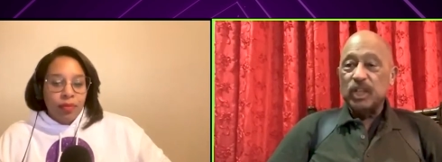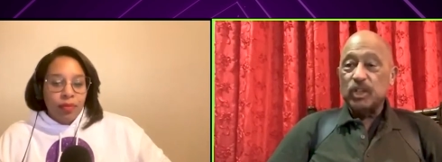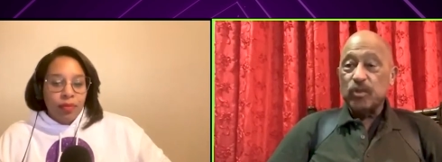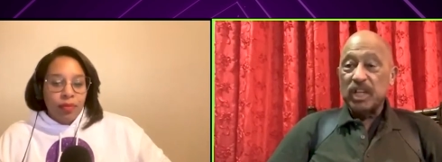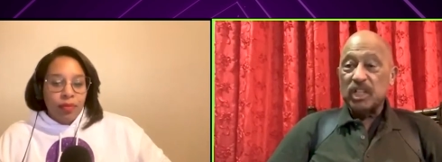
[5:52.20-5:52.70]

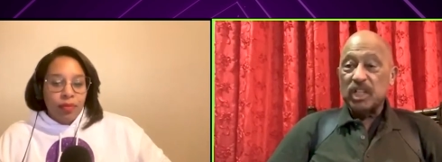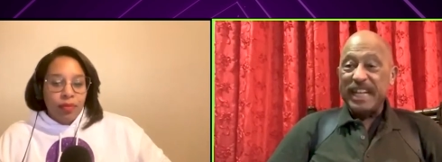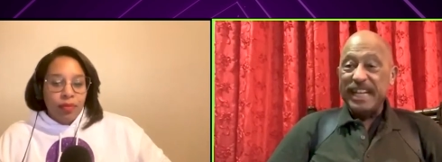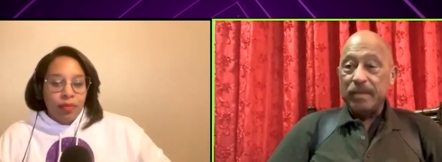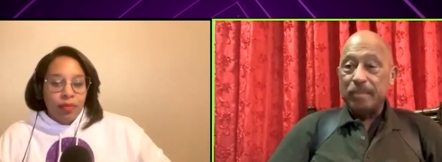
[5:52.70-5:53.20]
Speaker 1: could trust
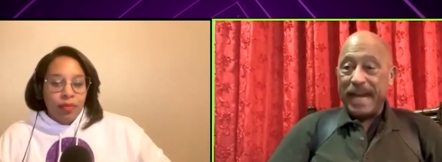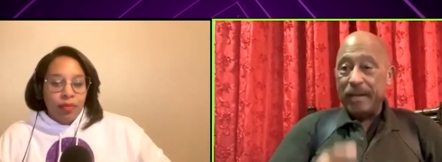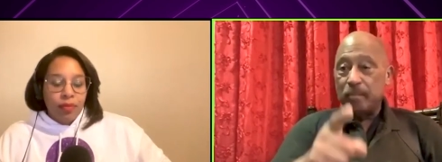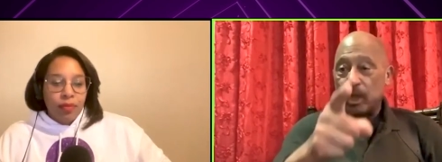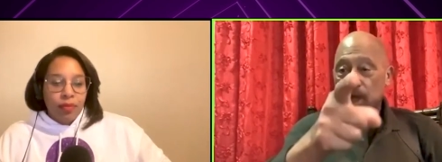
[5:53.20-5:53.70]

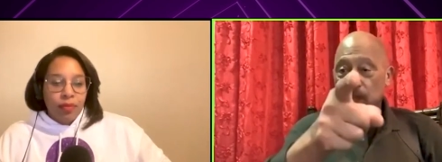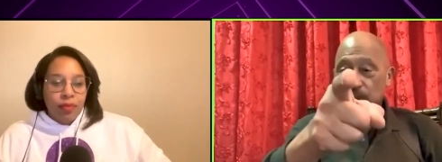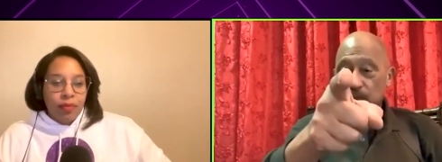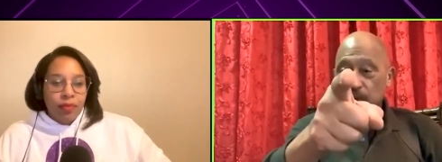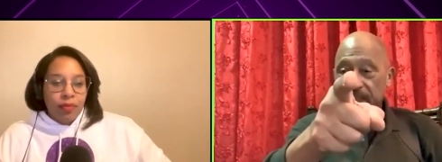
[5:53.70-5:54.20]
anybody
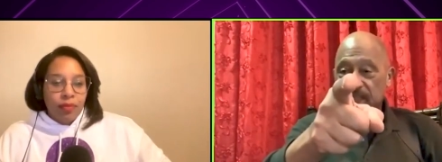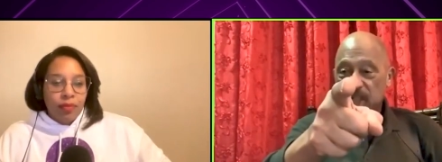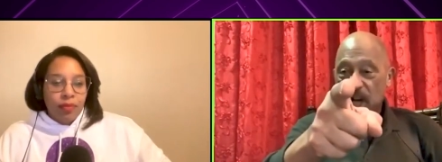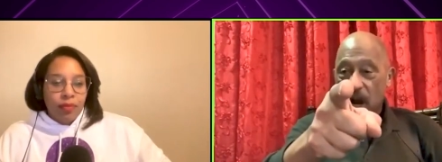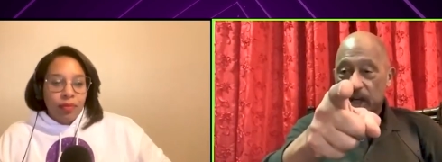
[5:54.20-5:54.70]
because of what
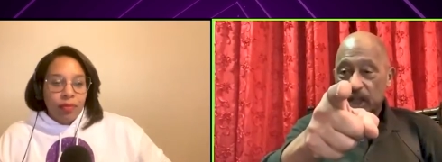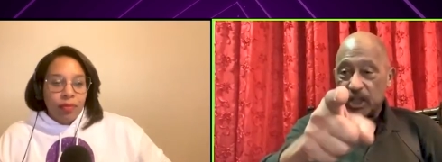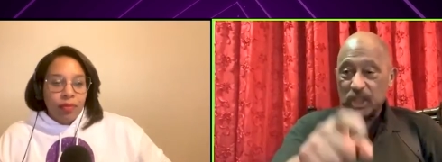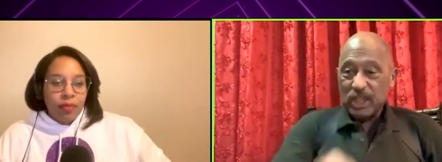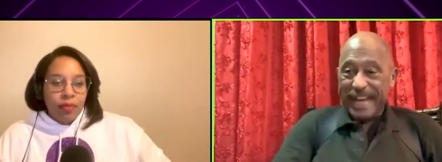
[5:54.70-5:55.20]

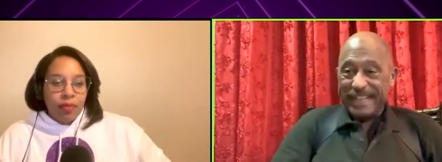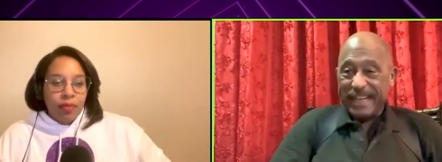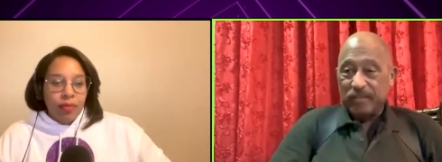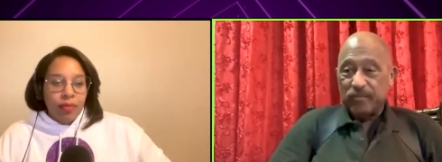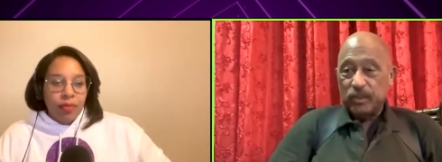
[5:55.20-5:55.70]
charlatans
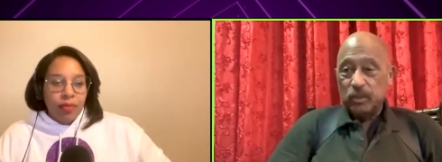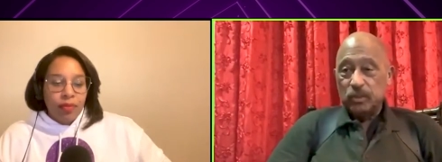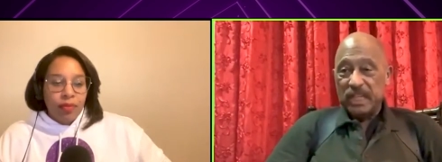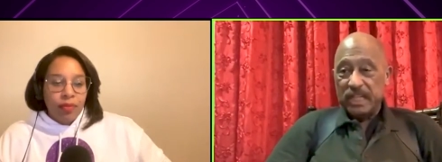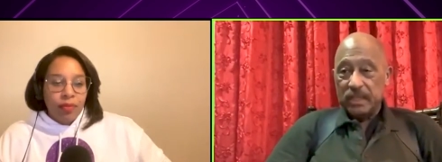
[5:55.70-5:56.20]
like that
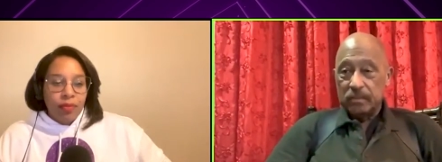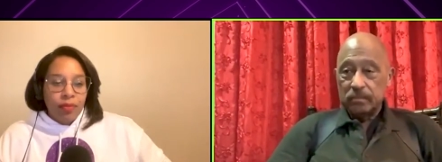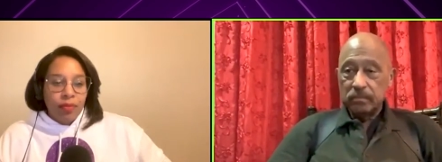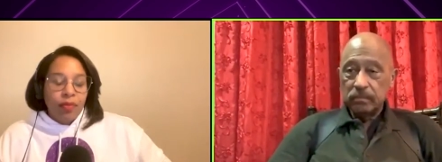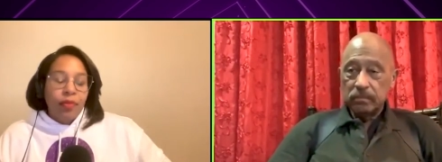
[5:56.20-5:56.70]
fool did.
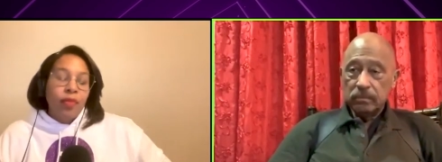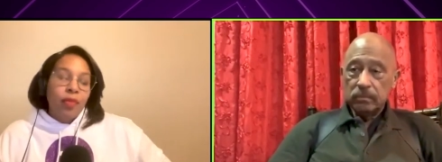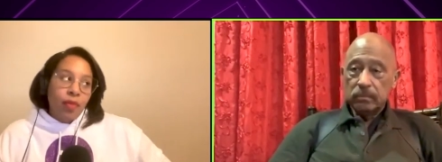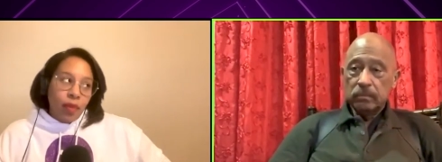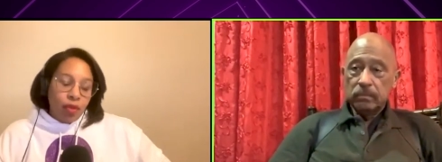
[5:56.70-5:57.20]

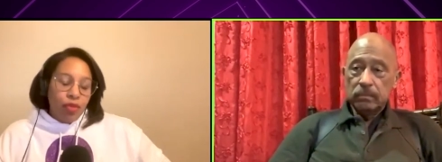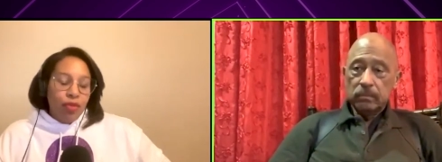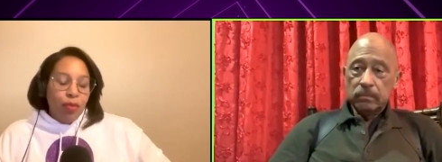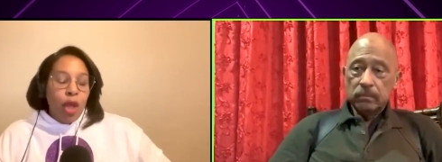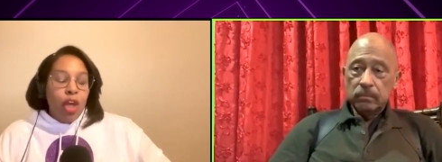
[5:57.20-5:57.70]

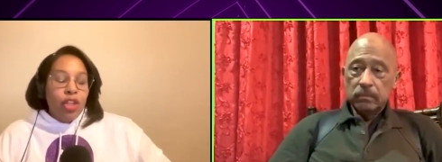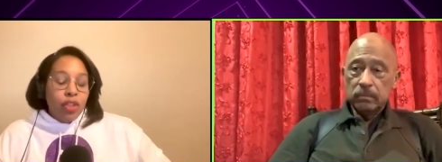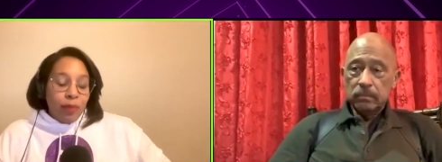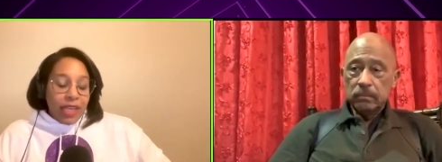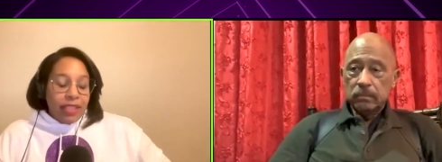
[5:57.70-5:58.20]
True.
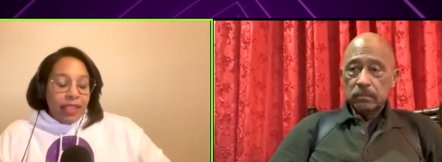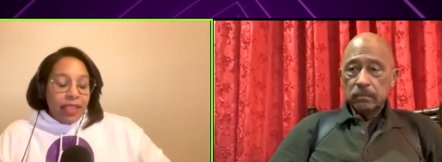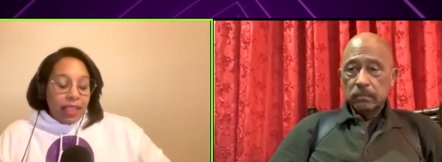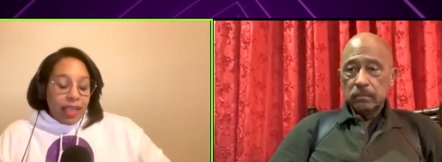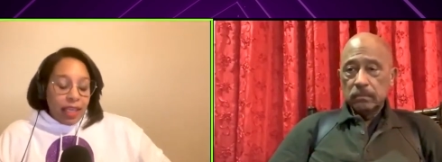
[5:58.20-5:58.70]
Speaker 2: So
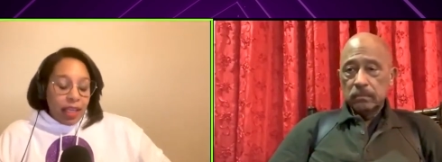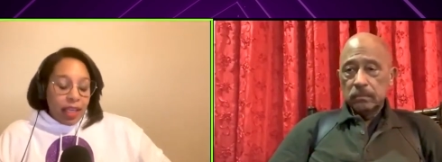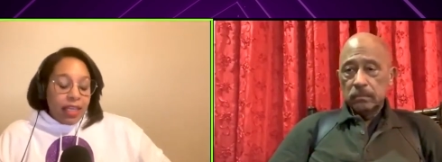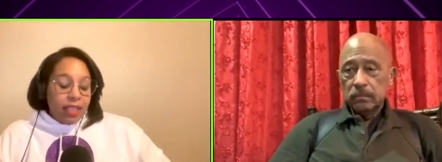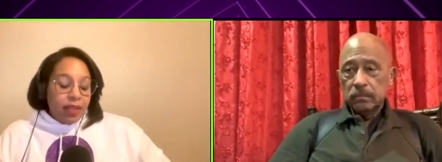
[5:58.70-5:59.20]

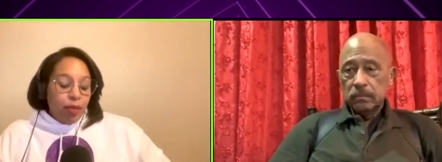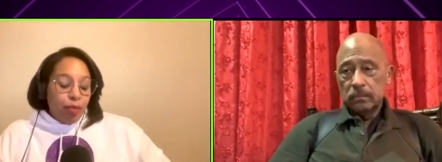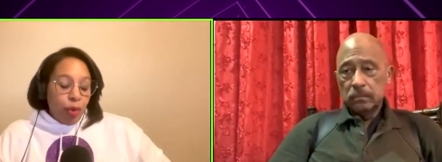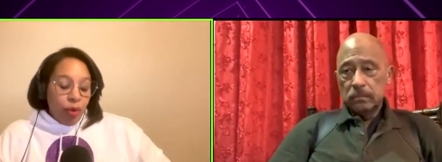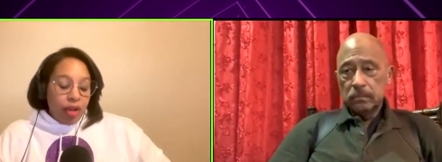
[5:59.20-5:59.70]
basically, it is
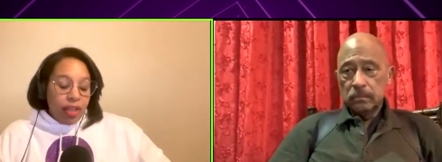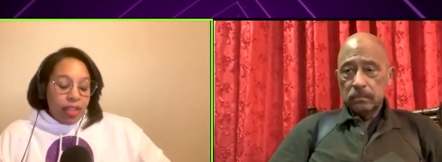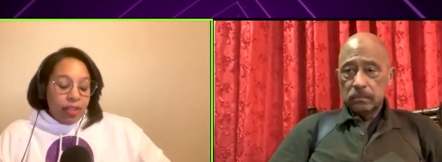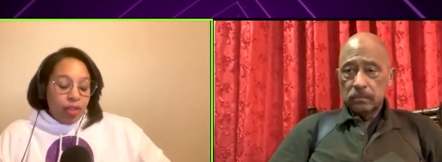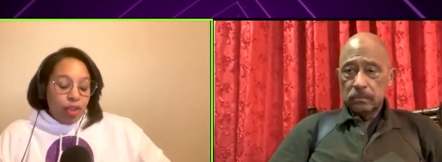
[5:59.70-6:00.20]

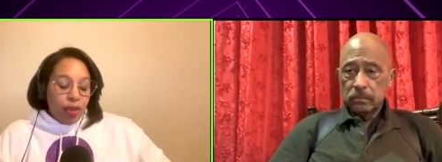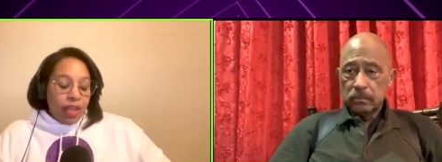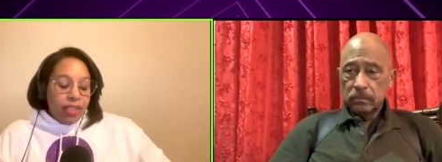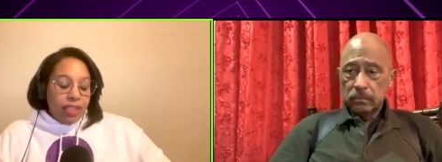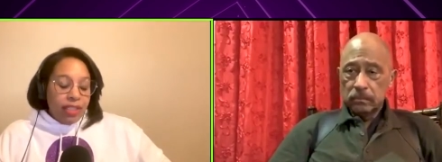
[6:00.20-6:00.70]
important to
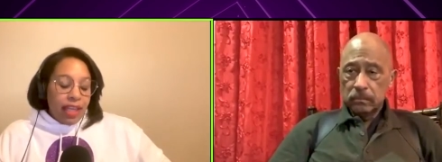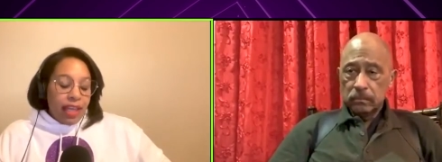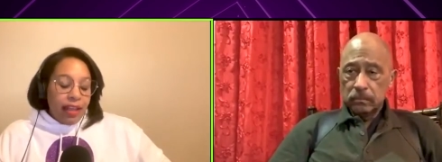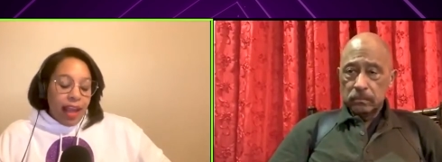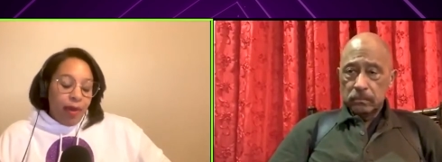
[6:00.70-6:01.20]

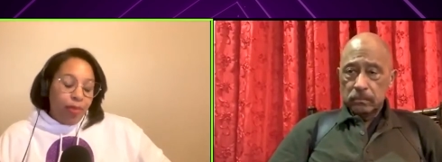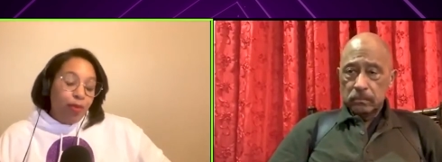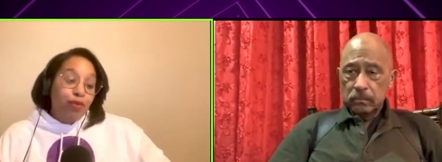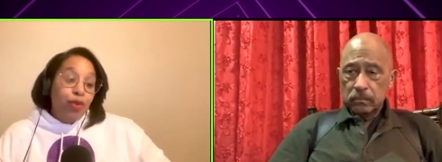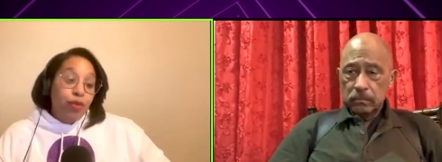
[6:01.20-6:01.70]
understand how
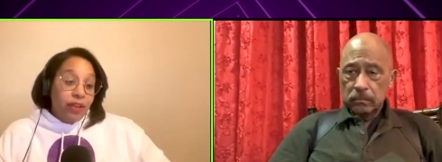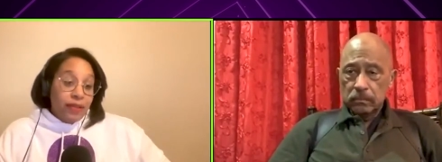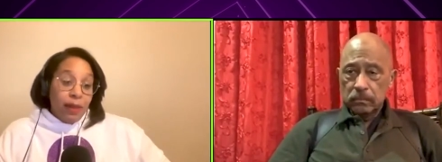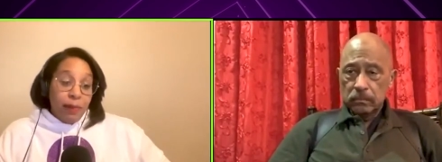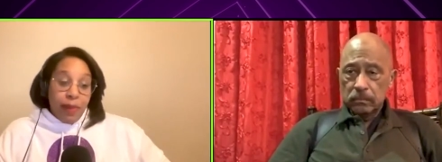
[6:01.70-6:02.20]
the root
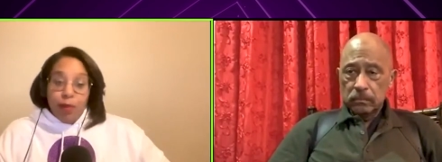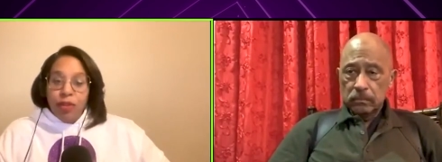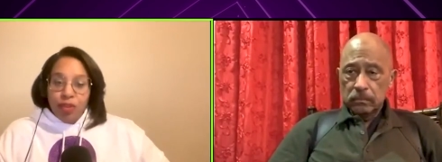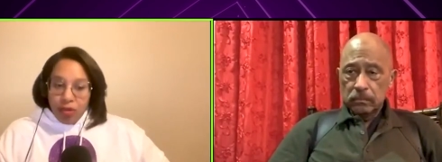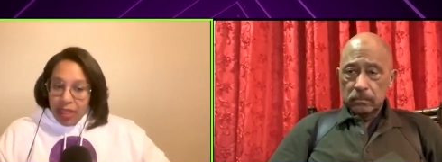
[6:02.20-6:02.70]
of something
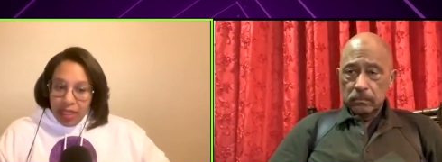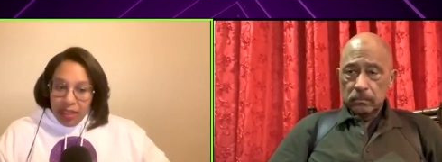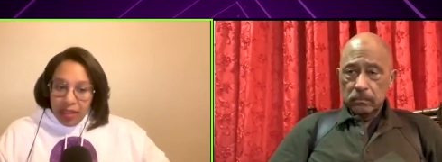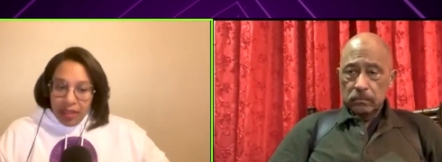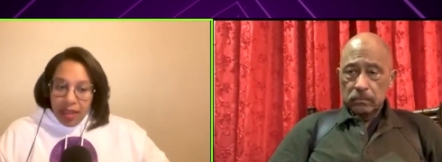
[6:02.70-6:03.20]
was
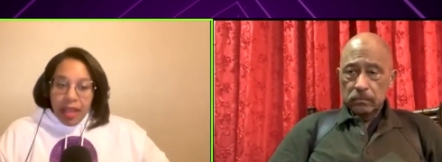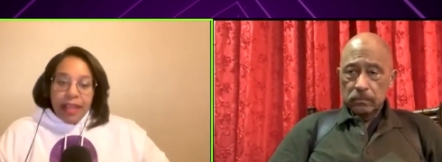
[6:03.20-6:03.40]
created.